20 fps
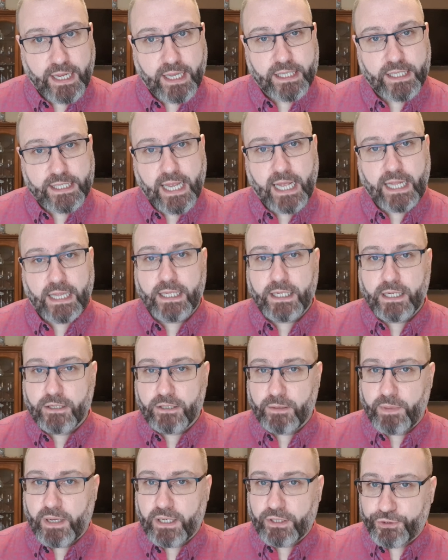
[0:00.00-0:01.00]
And sadly,
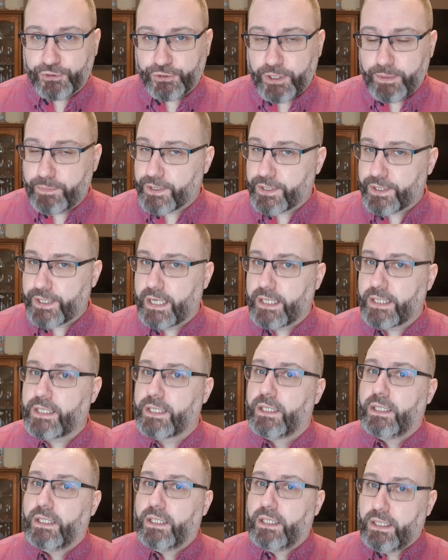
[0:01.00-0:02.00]
there's about 3%
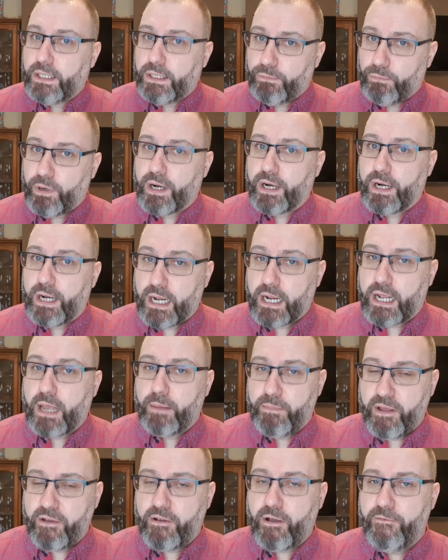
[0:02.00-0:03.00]
where it
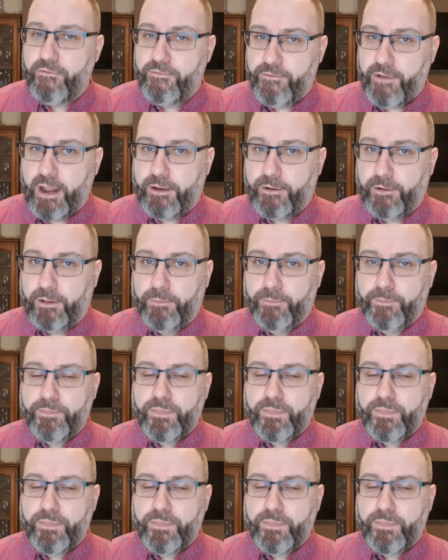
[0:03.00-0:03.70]
can become fatal.